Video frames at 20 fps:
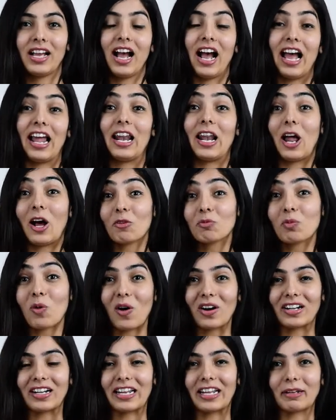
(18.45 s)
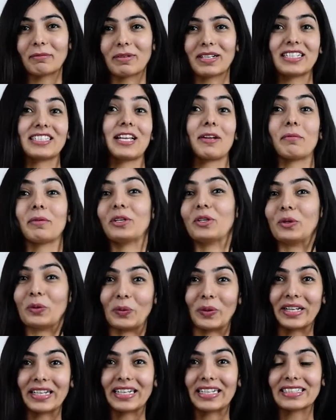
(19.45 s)
I love modeling because I've been
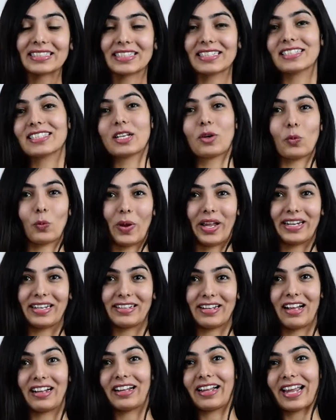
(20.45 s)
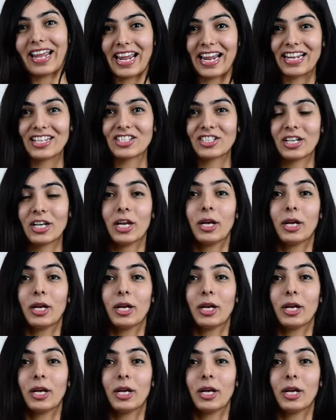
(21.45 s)
doing it since a very young age,